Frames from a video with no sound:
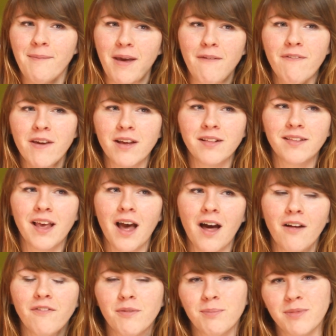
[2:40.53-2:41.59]
If you can
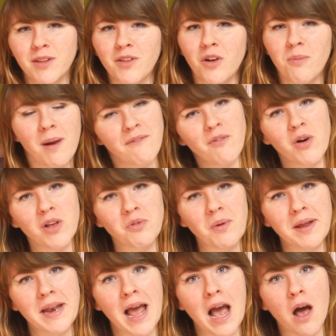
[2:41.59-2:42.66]
tell from the tone of my voice
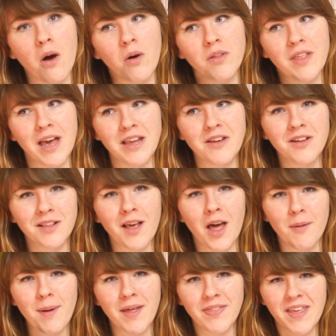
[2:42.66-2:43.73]
right now that you can tell
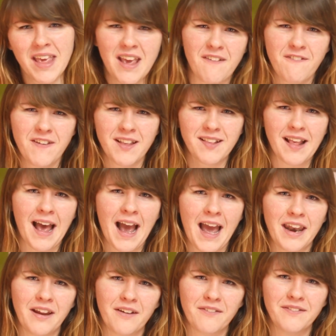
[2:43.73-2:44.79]
I'm on the iffy
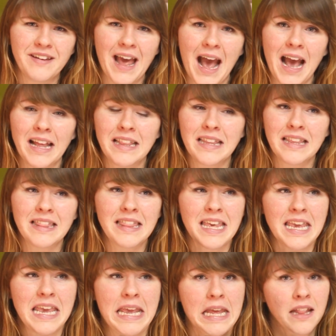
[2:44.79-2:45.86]
side of not
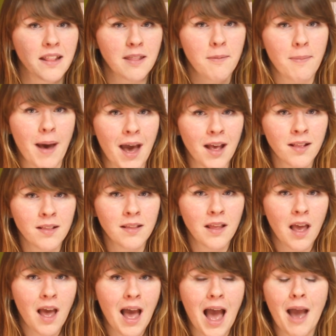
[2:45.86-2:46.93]
thinking it's the best.
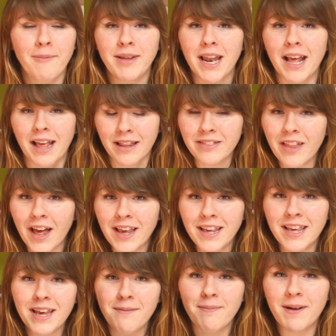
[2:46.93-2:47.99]
I mean, I
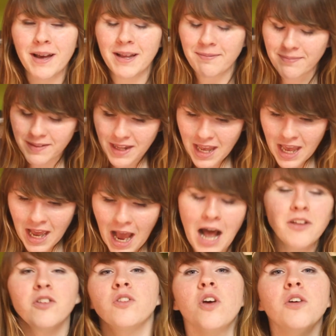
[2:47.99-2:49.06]
like it, but
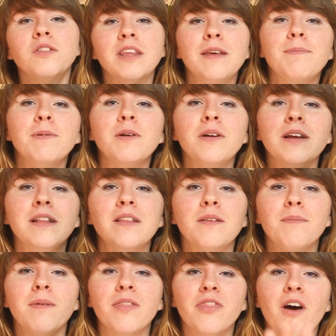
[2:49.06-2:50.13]
I'll just go deeper into
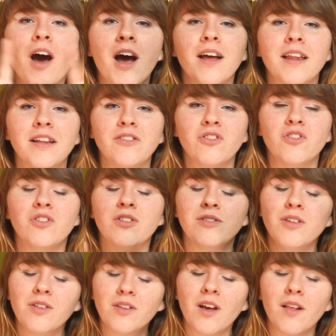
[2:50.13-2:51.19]
thought and just
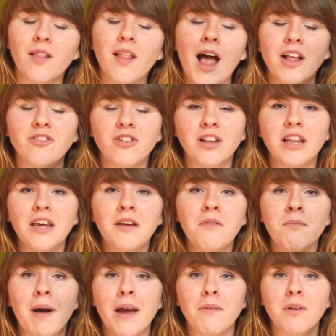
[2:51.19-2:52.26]
discuss logically
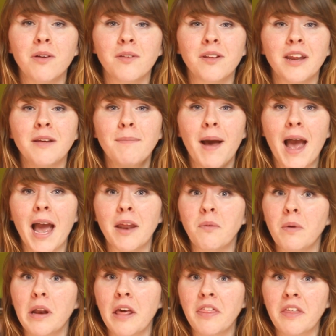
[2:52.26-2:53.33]
my reasoning behind
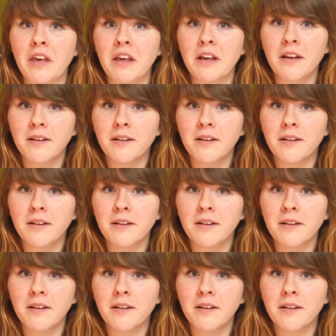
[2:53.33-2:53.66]
what I think.